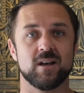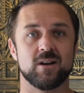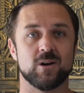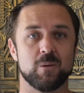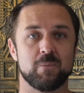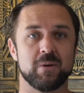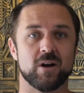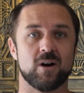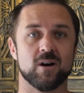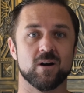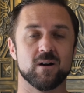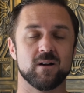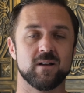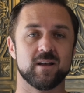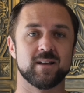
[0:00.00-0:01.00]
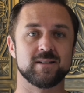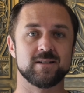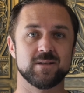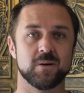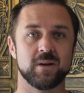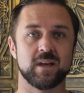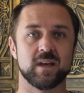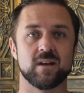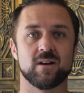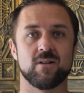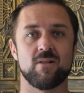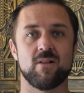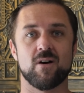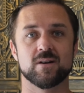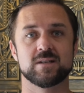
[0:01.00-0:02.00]
an open heart, and doing it
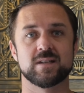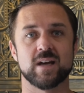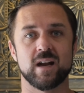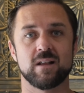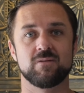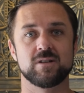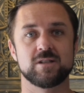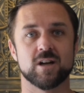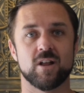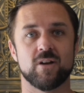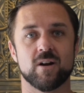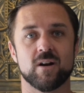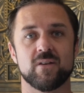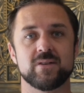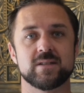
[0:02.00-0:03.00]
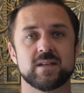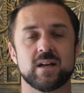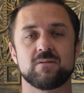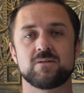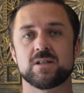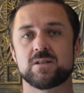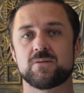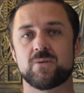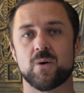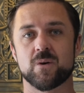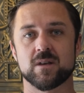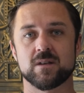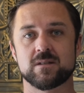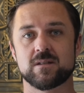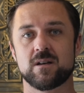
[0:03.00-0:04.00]
alongside of each other instead of just
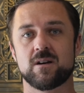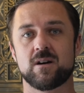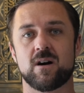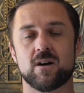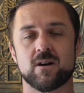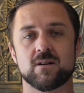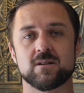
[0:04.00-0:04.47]
focused on